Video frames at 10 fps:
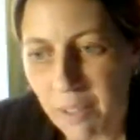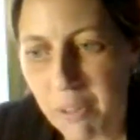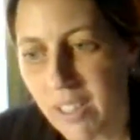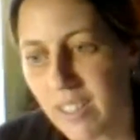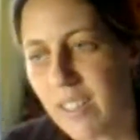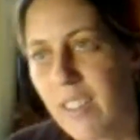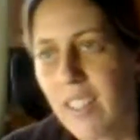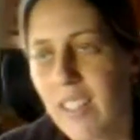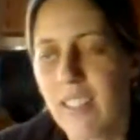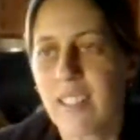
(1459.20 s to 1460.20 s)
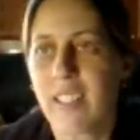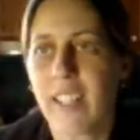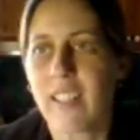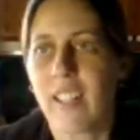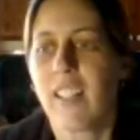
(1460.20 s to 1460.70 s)
I wouldn't think
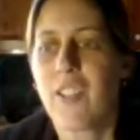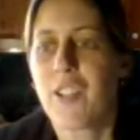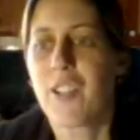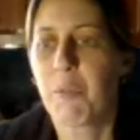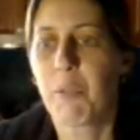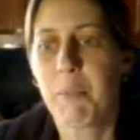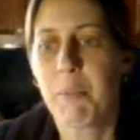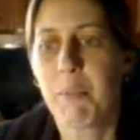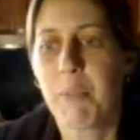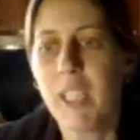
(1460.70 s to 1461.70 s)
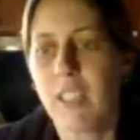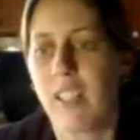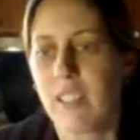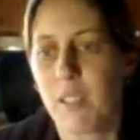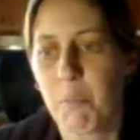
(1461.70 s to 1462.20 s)
technology would be
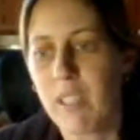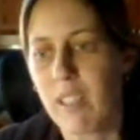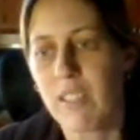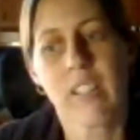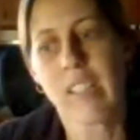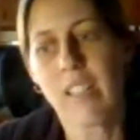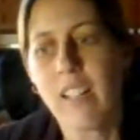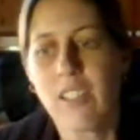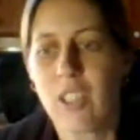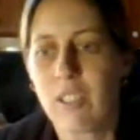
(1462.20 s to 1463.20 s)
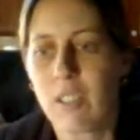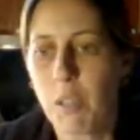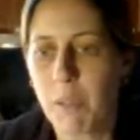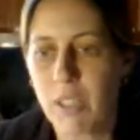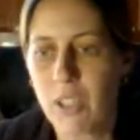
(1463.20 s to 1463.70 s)
constant because
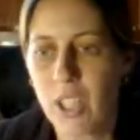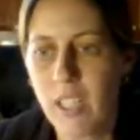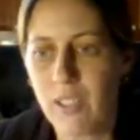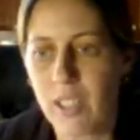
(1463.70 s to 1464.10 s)
technology is always